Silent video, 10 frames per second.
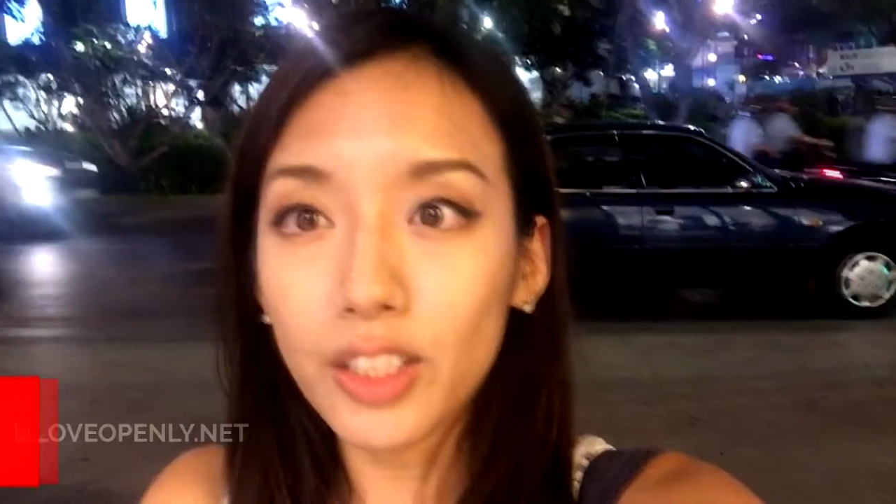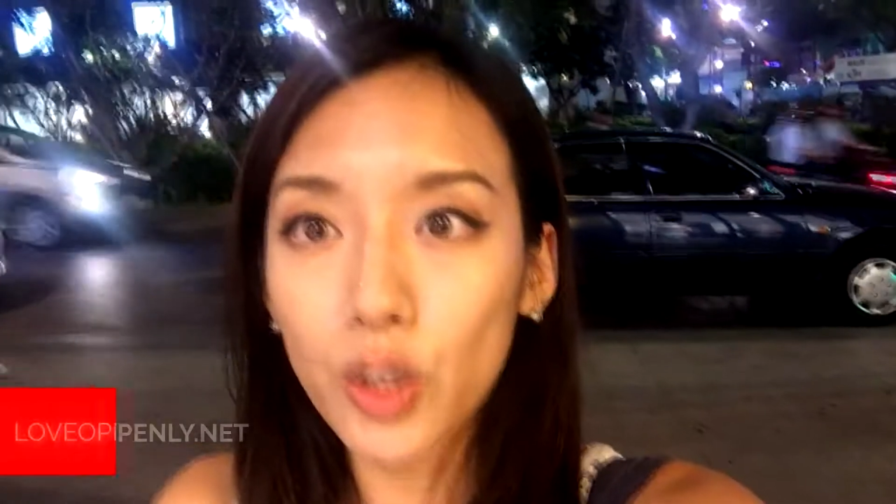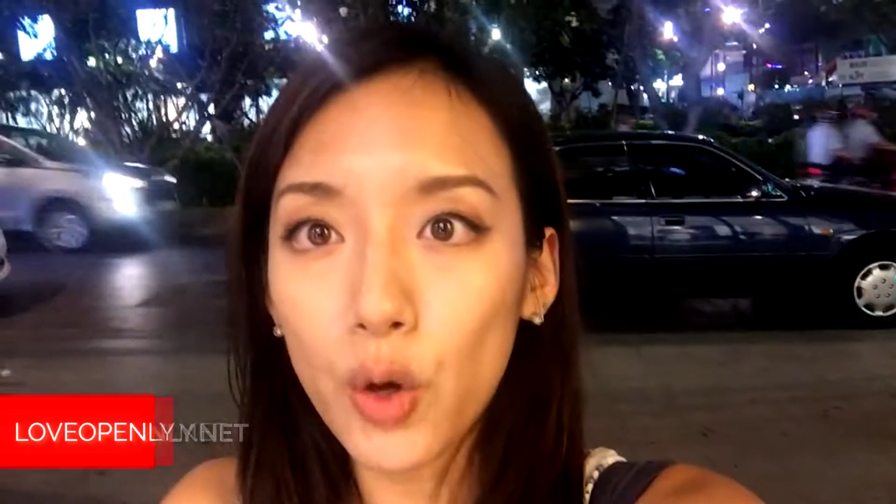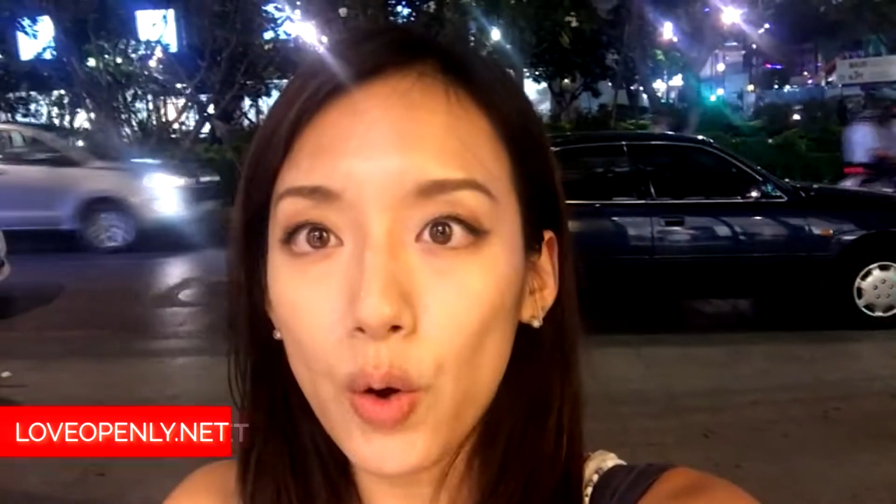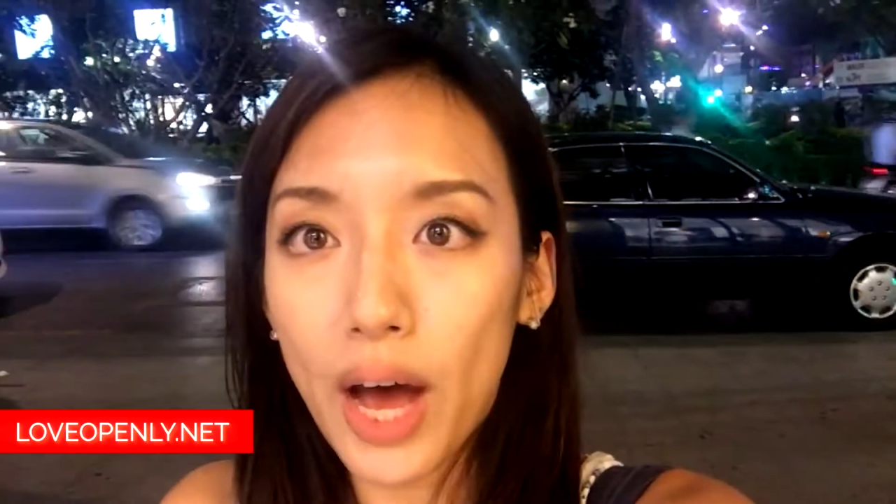
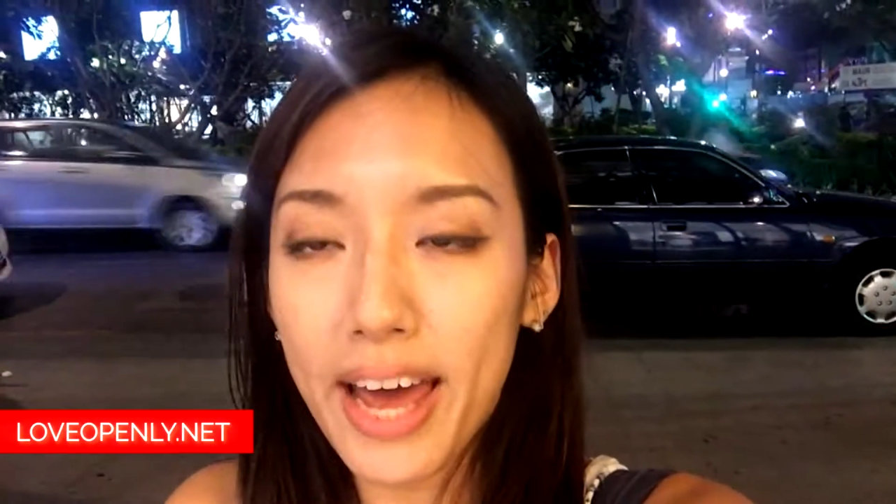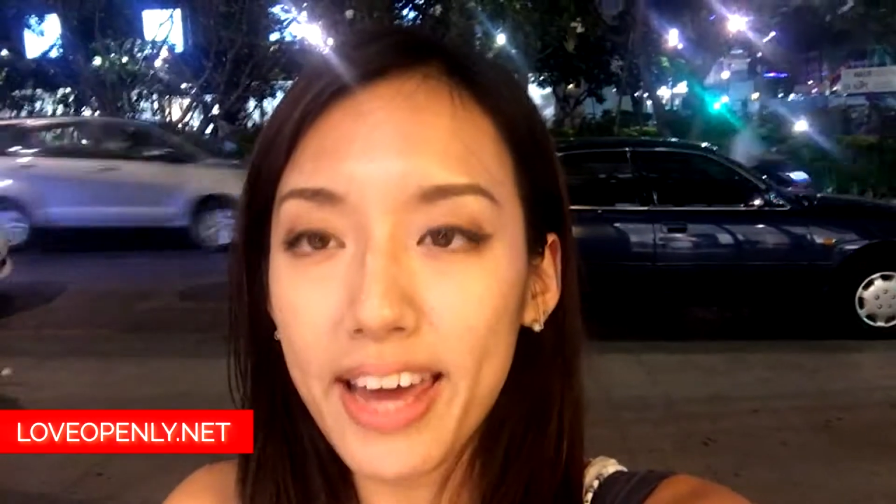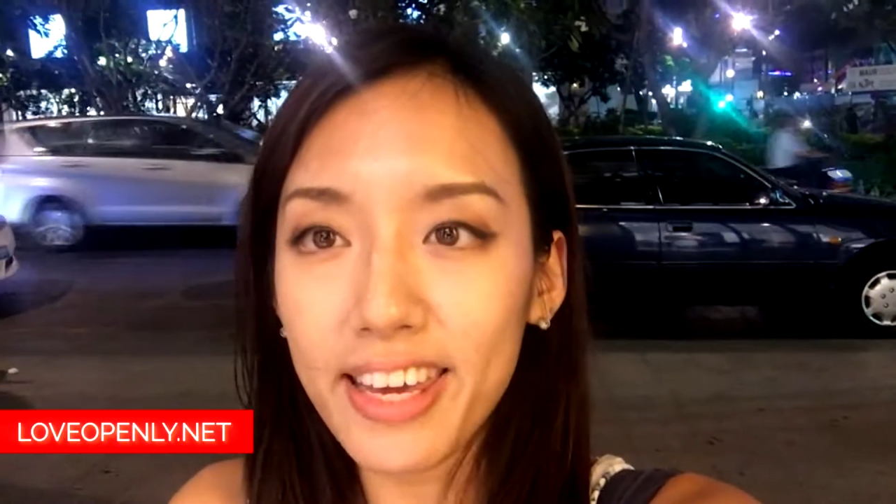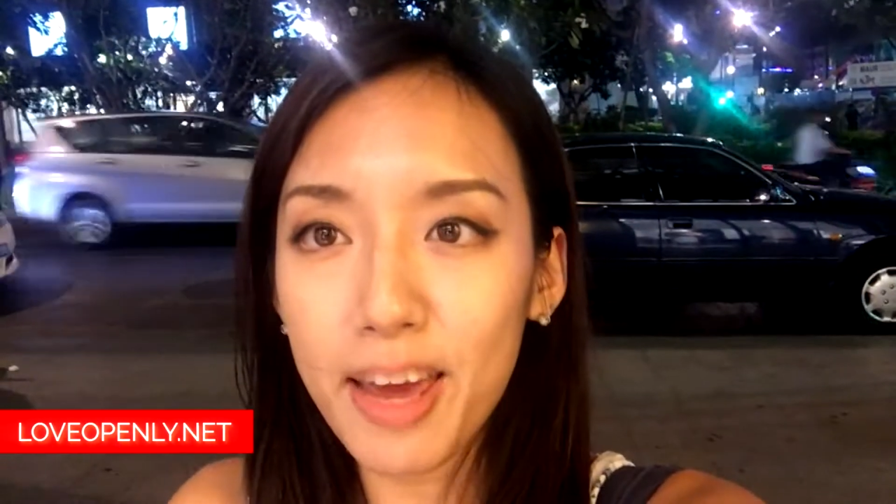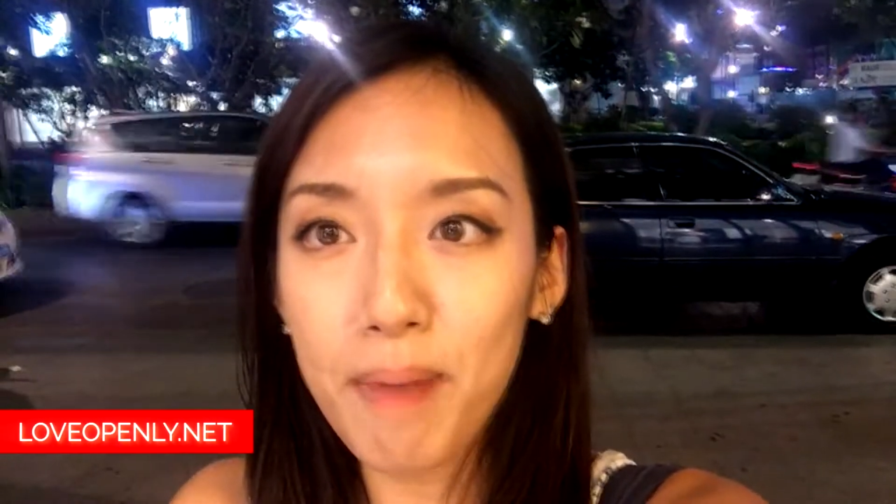So
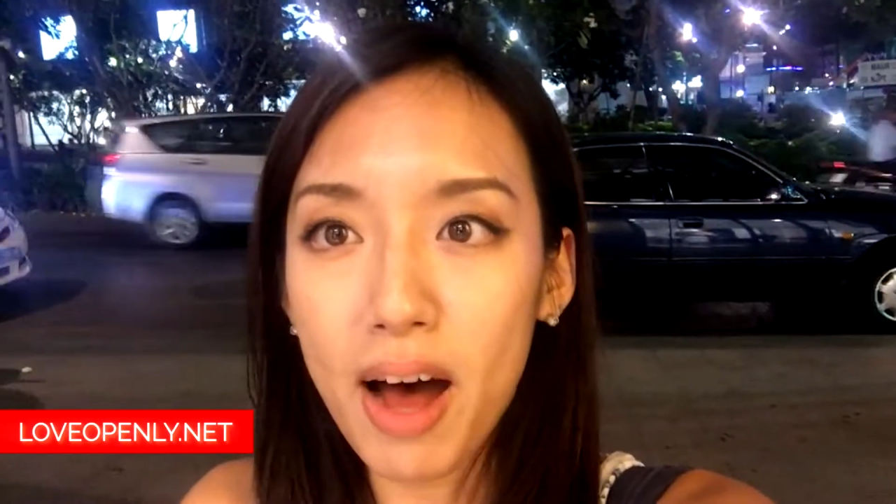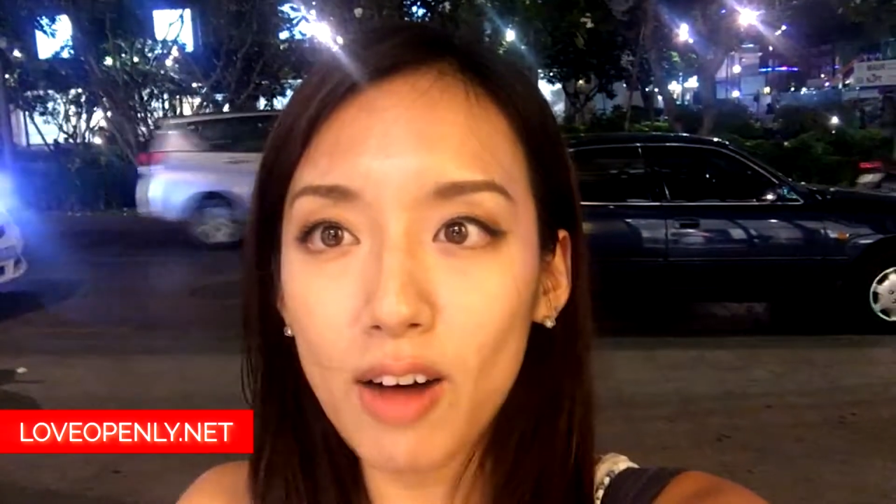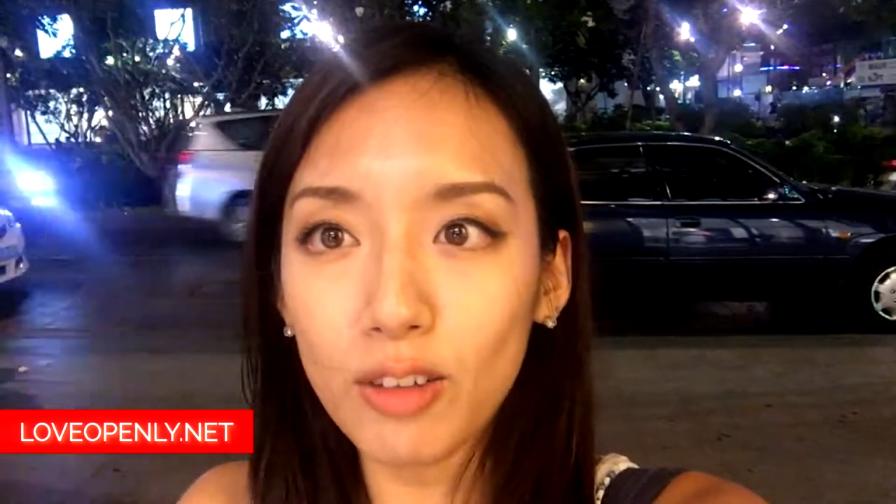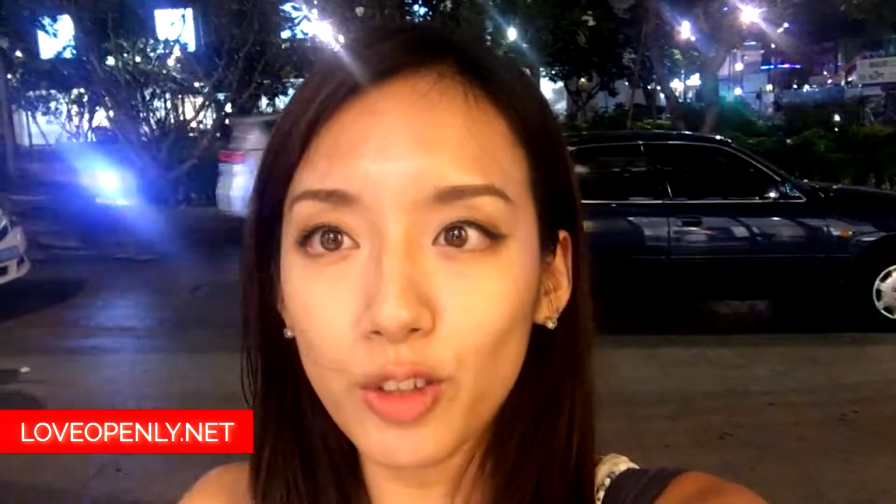I came out